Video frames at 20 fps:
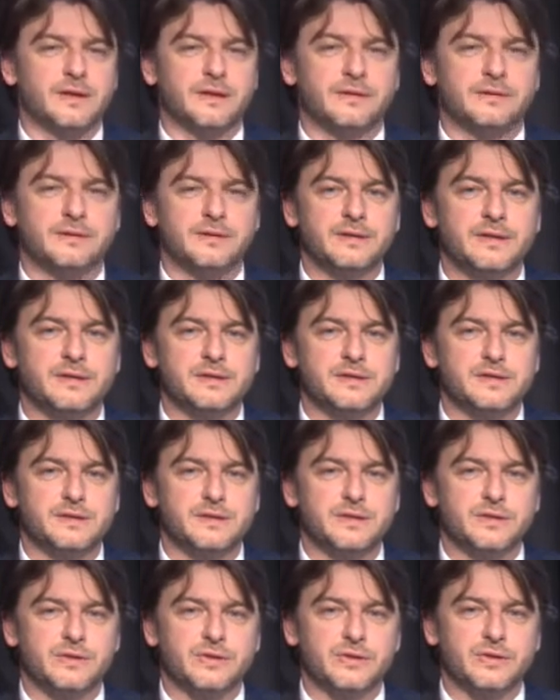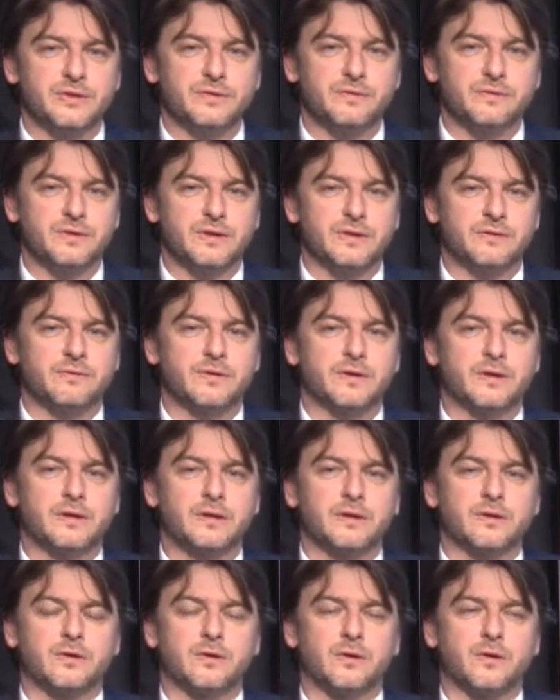and this year we are very
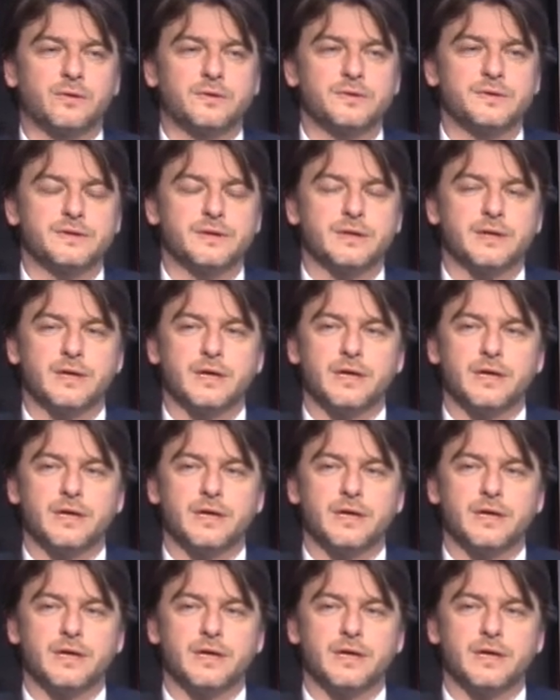close